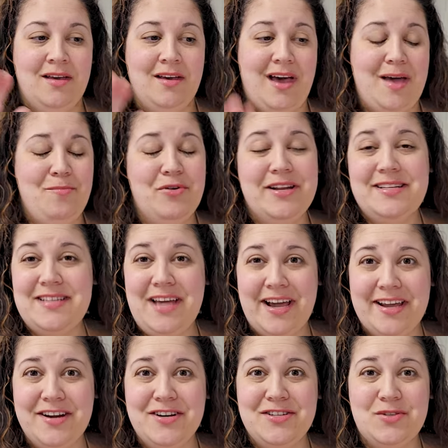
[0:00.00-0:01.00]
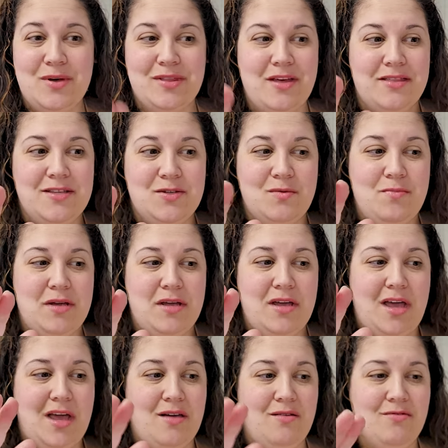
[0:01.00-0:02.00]
I'm pretty tired, so I thought this would be
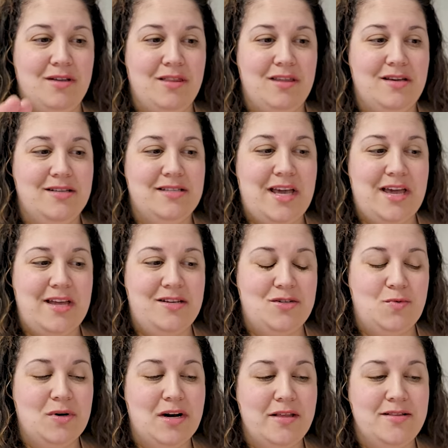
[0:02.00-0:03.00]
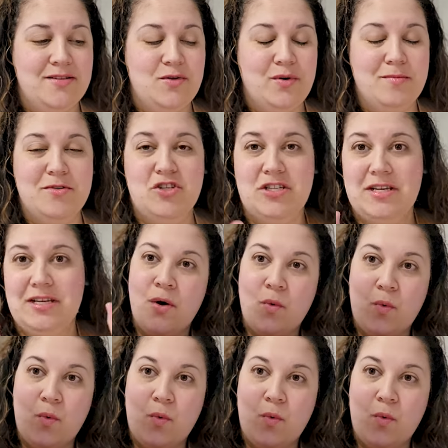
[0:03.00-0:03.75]
a really good day to work on the sewing machine.